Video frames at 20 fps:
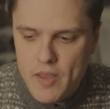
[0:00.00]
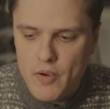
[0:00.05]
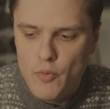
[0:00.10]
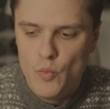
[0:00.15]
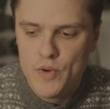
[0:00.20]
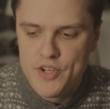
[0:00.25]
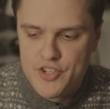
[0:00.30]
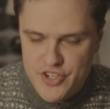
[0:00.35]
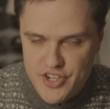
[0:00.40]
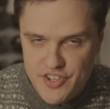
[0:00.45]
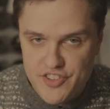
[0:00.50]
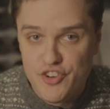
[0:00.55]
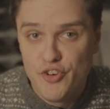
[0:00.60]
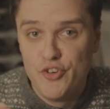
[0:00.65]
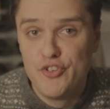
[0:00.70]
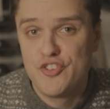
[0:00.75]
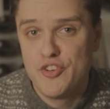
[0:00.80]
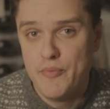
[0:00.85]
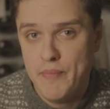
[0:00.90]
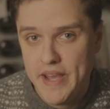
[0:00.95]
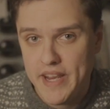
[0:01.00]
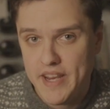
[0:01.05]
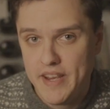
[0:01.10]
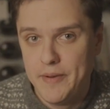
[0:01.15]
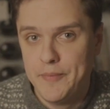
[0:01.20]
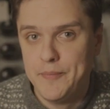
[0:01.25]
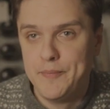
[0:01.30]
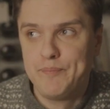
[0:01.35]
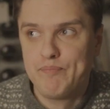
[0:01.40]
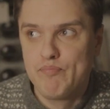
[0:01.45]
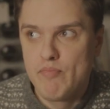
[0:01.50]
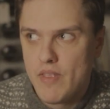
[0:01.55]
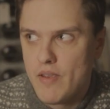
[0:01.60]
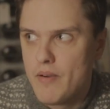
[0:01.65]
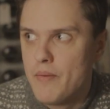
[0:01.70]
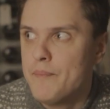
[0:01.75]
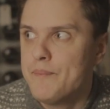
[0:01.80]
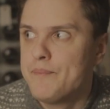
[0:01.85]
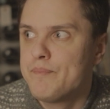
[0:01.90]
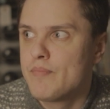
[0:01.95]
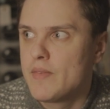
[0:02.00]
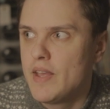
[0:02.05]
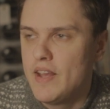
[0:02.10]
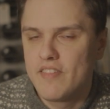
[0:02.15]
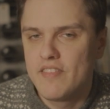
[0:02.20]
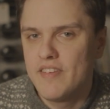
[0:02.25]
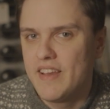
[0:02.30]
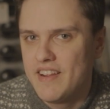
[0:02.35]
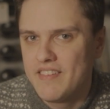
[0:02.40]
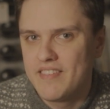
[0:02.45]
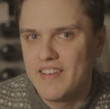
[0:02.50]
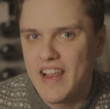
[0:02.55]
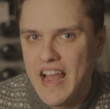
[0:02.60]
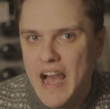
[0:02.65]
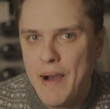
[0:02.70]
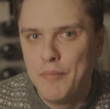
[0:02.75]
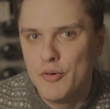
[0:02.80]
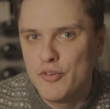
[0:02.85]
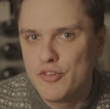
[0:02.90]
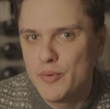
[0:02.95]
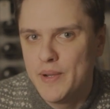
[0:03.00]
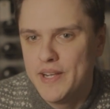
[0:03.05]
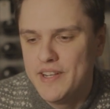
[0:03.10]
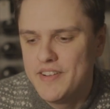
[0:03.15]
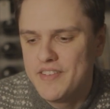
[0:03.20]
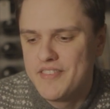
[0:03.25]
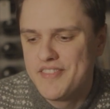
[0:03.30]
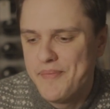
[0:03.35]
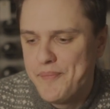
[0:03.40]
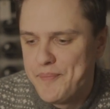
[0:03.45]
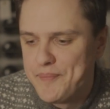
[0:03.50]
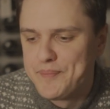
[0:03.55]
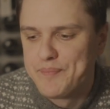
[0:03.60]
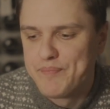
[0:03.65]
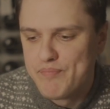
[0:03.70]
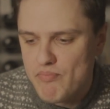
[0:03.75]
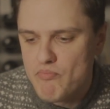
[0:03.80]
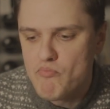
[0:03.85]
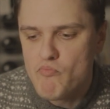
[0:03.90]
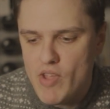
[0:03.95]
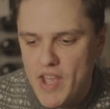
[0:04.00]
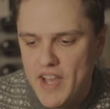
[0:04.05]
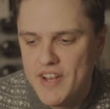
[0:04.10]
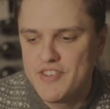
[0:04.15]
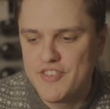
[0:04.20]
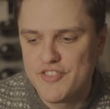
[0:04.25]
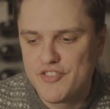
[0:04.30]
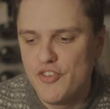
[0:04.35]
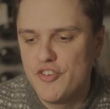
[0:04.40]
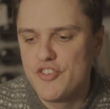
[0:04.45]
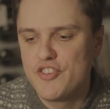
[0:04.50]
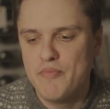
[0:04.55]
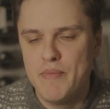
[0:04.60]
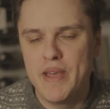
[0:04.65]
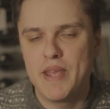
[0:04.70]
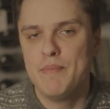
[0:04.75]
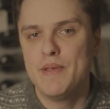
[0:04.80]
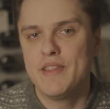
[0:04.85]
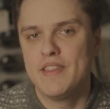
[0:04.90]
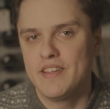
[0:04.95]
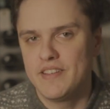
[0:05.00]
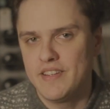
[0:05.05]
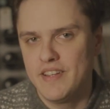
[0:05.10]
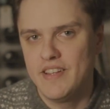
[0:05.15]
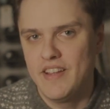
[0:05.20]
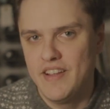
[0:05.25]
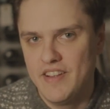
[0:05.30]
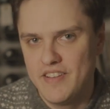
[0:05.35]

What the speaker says: which just goes to make it, it's like apple sweetness. It just goes to make me think that